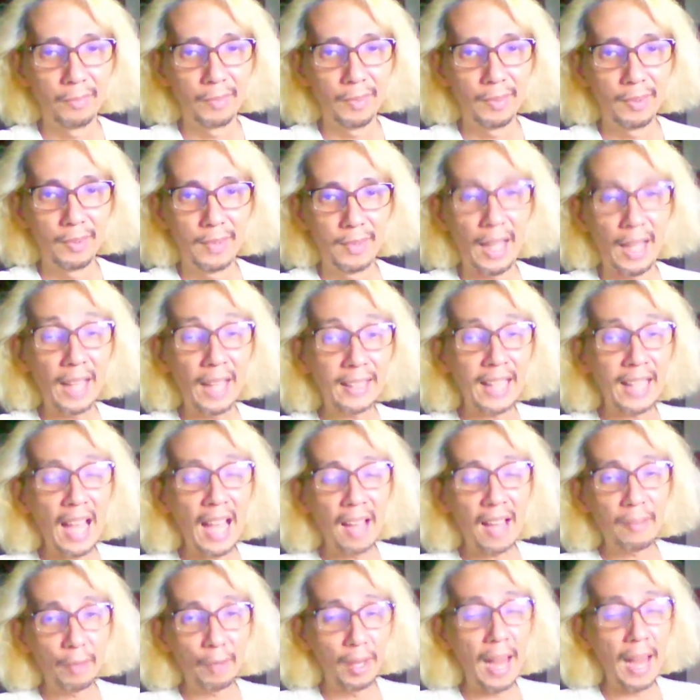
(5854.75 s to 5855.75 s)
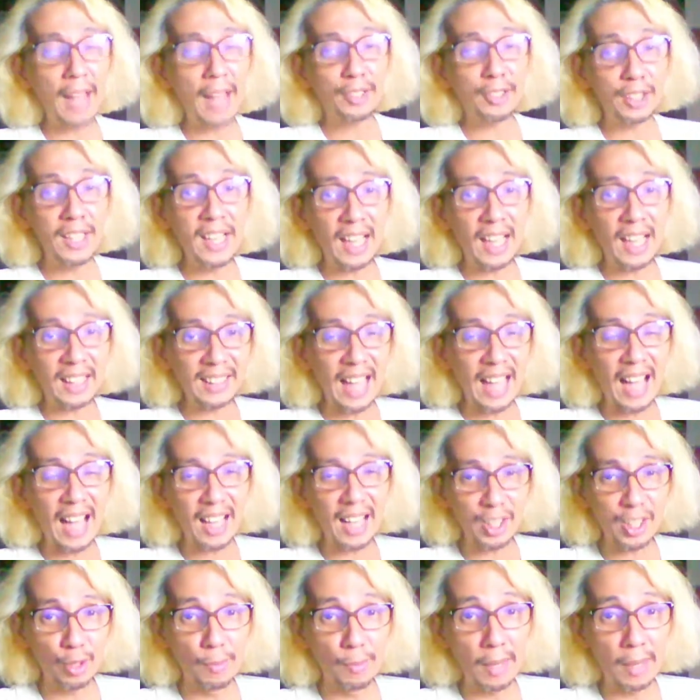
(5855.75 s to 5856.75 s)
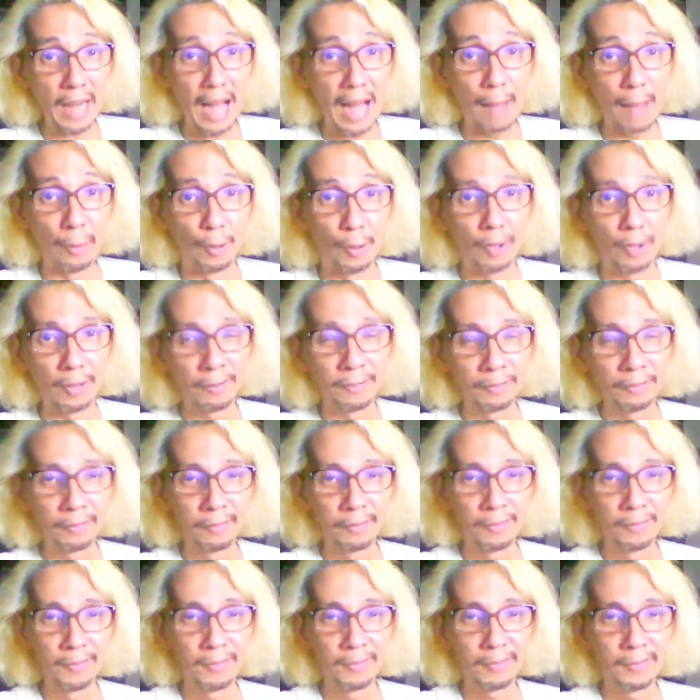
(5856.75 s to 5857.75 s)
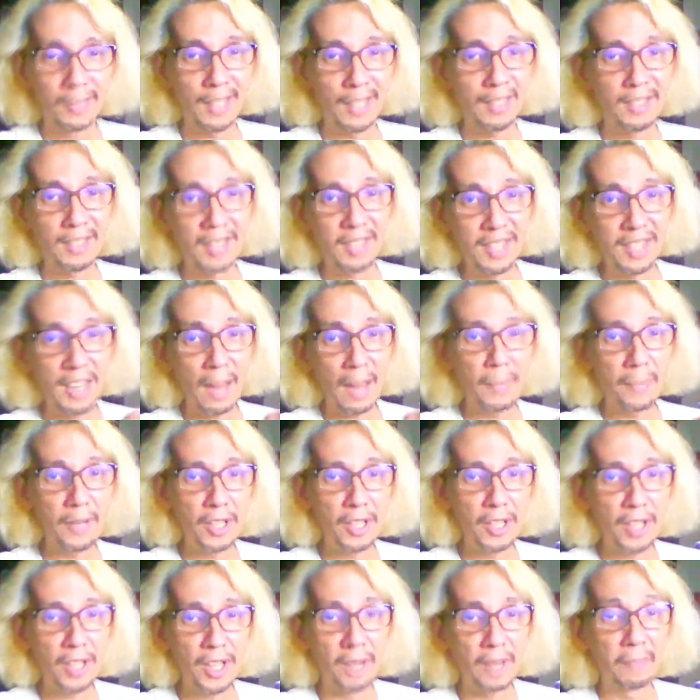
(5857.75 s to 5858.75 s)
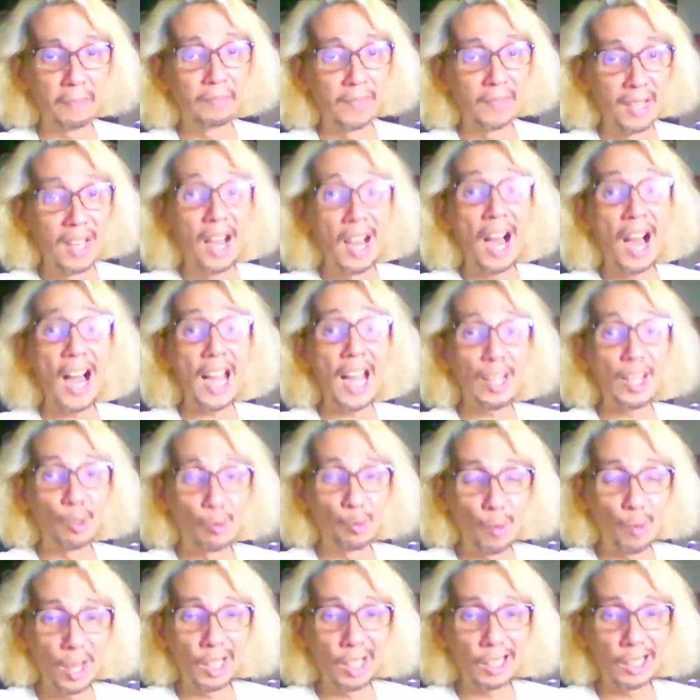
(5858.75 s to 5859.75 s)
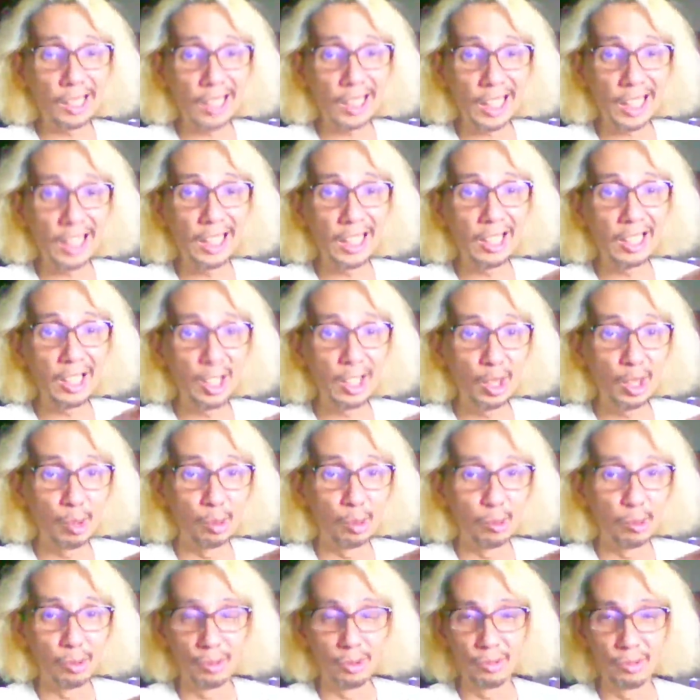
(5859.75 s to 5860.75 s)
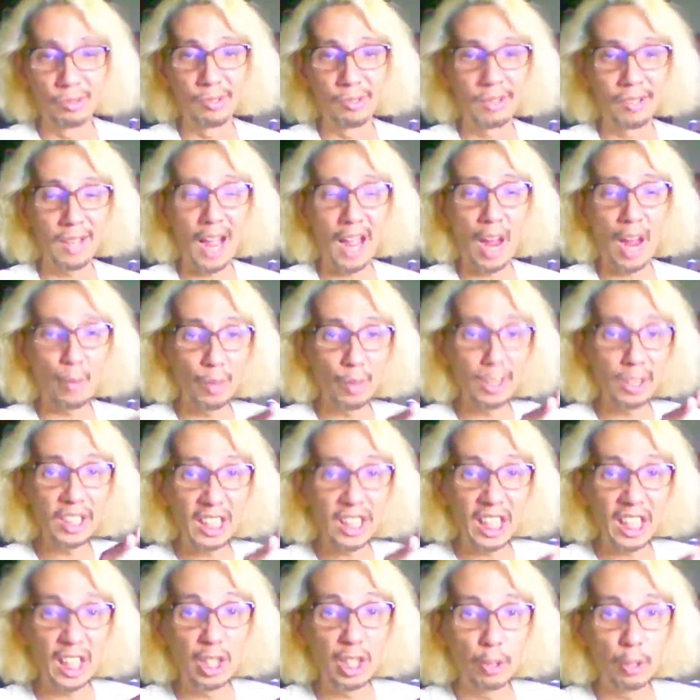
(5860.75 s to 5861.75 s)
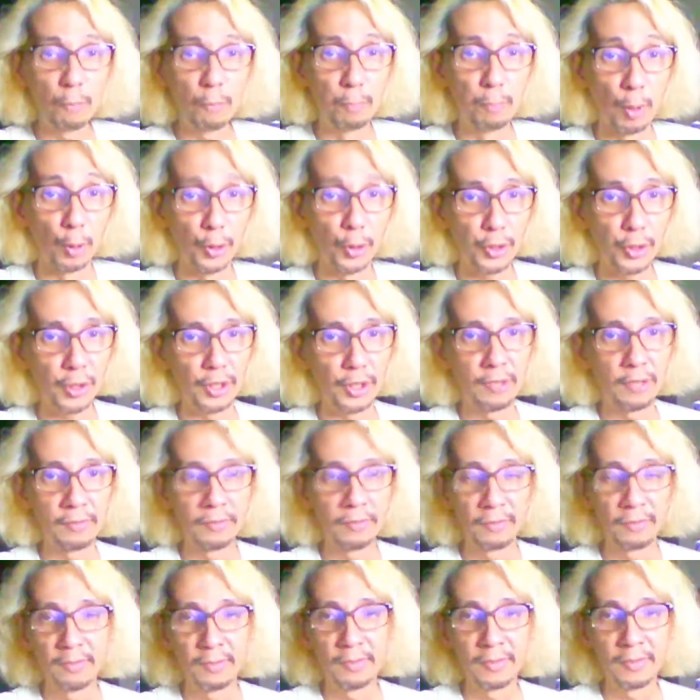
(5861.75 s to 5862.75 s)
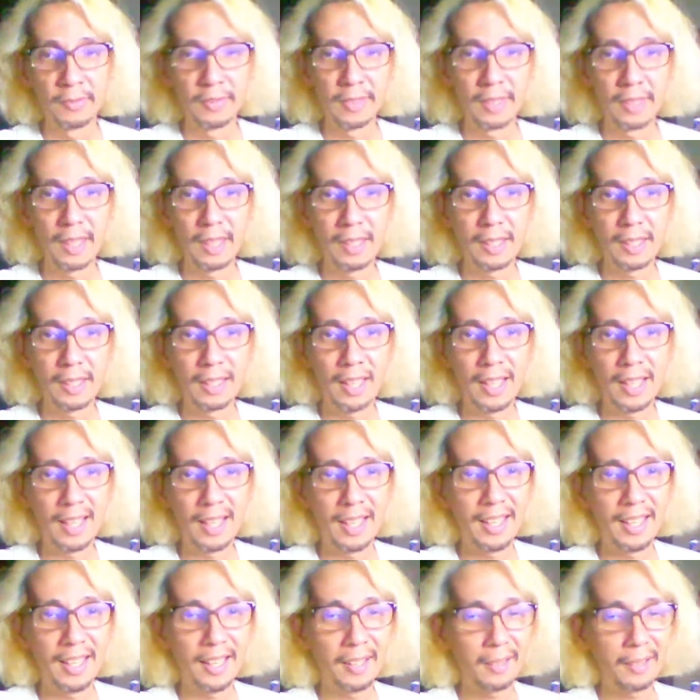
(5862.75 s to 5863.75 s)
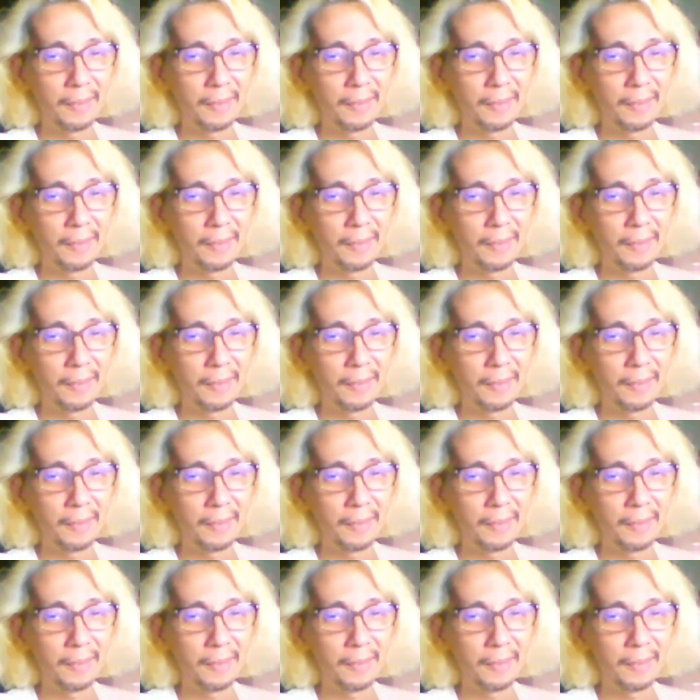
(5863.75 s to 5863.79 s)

nakatakas yung mag-amo. Then, sinabi ni Jean, I will kill you. I will kill you both. Eh,